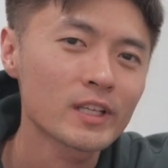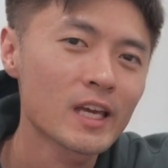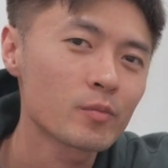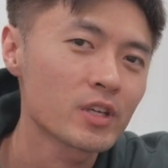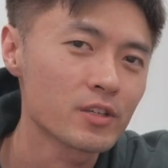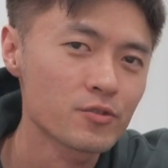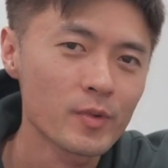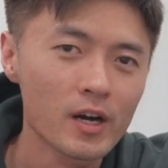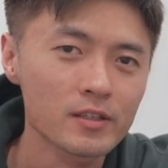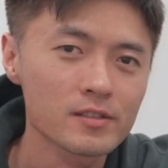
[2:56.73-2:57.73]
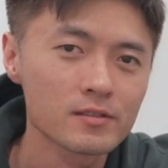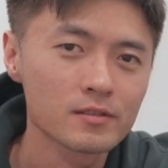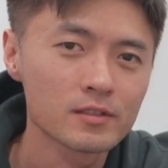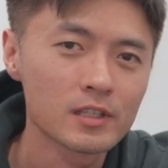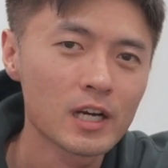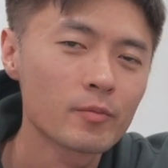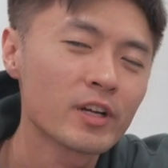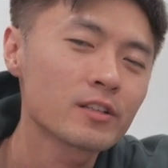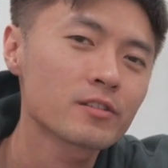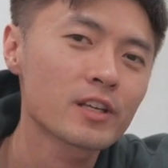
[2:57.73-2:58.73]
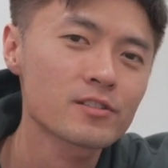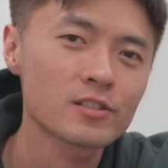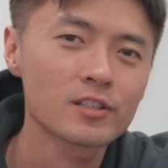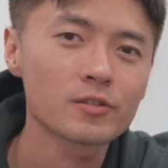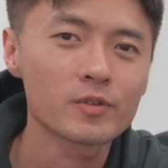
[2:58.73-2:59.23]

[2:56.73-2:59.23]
came in each box, I'm ready to get started